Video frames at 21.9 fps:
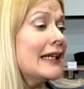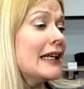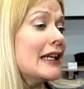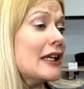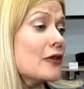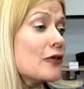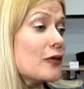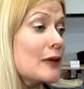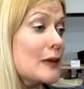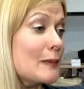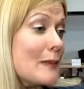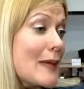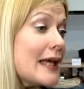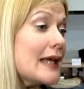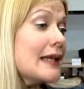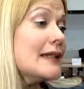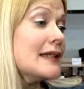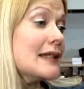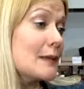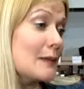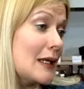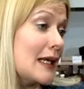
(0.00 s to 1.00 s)
If we
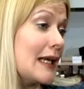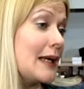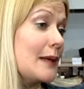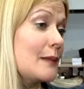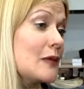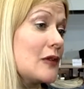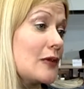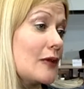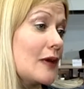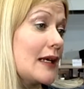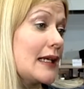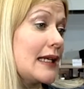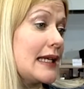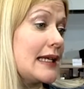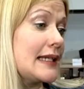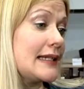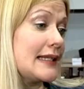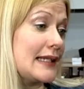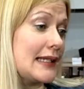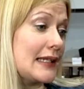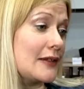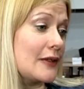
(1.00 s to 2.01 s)
made some games for eye
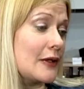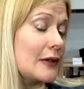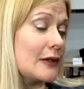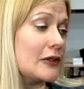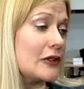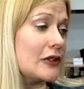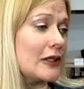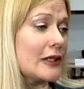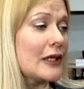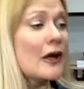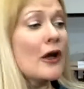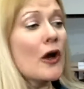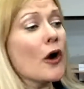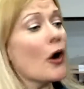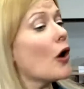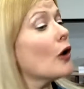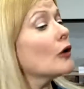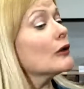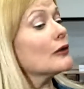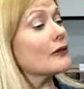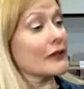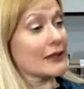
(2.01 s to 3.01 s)
gaze technology,
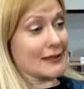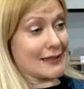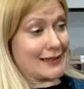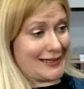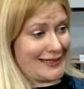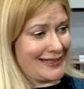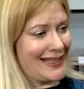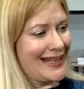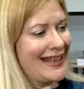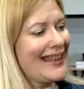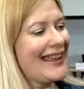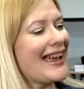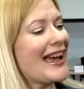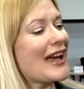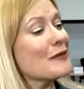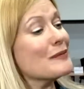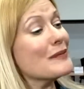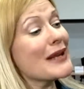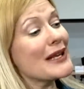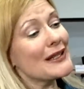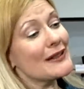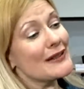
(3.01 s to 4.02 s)
all of us,
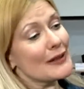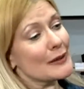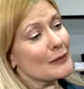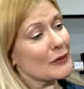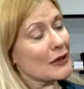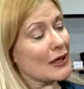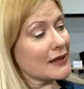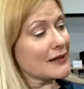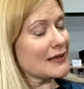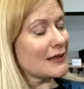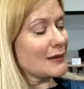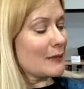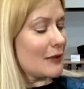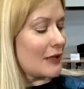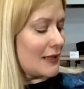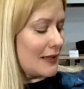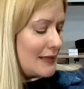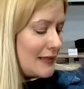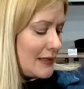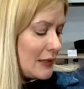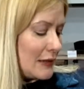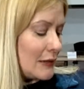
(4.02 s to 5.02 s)
and made them
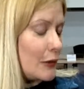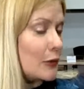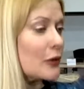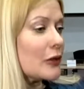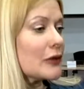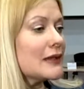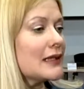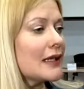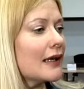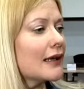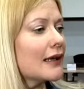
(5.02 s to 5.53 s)
customized in local